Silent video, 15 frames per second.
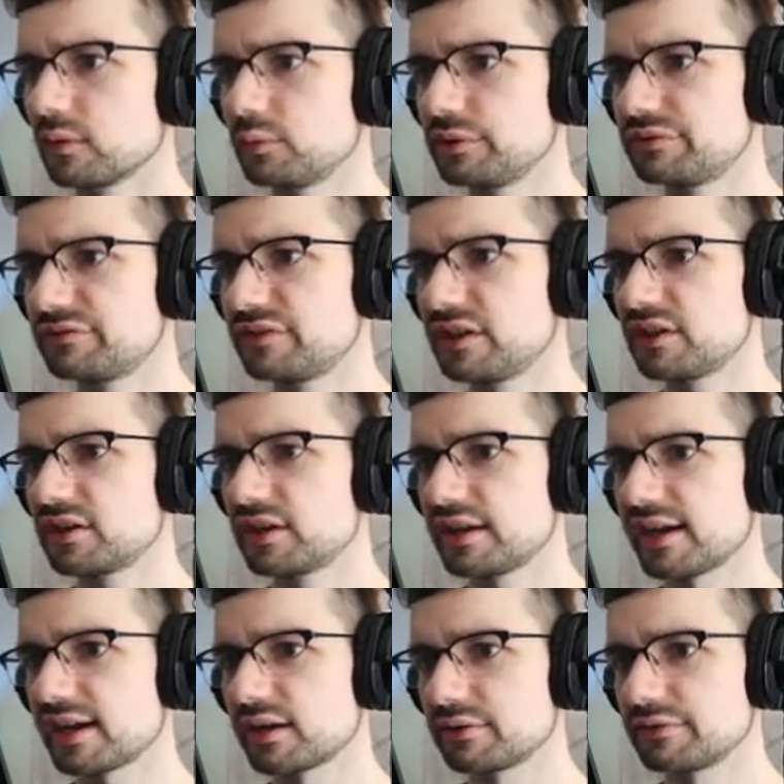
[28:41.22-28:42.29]
We figured it
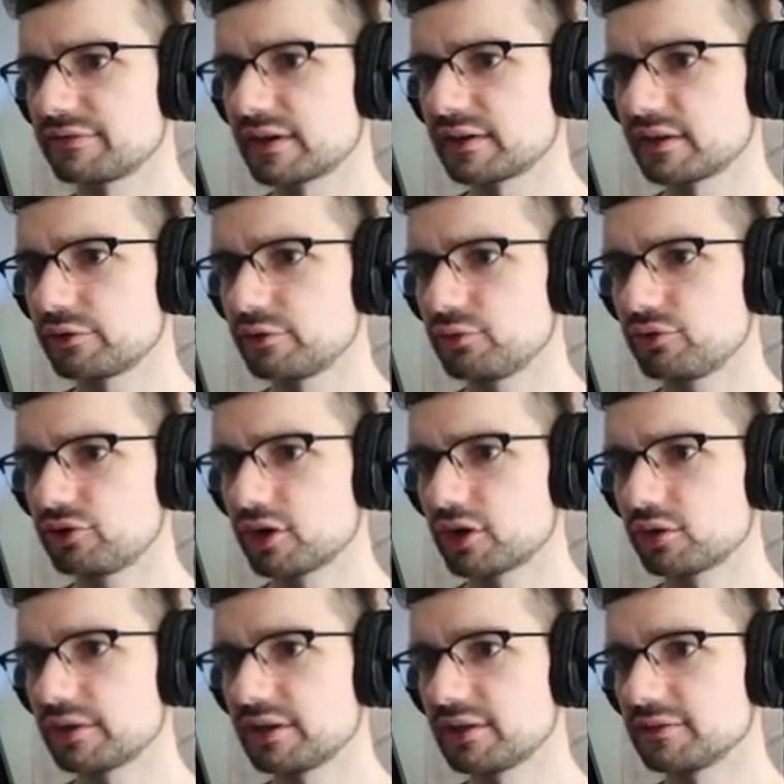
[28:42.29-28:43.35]
out. We found out who
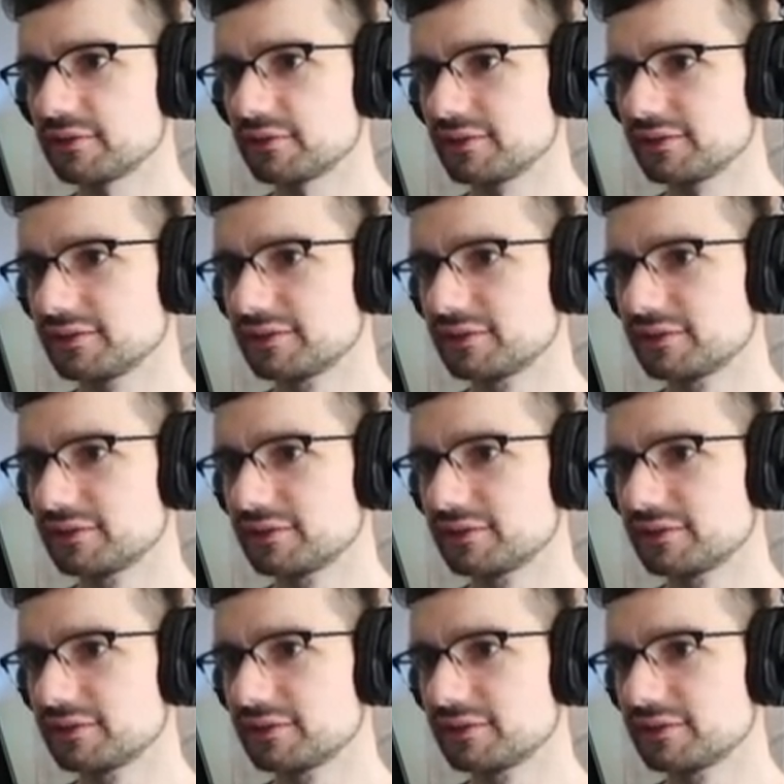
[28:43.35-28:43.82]
Joe is.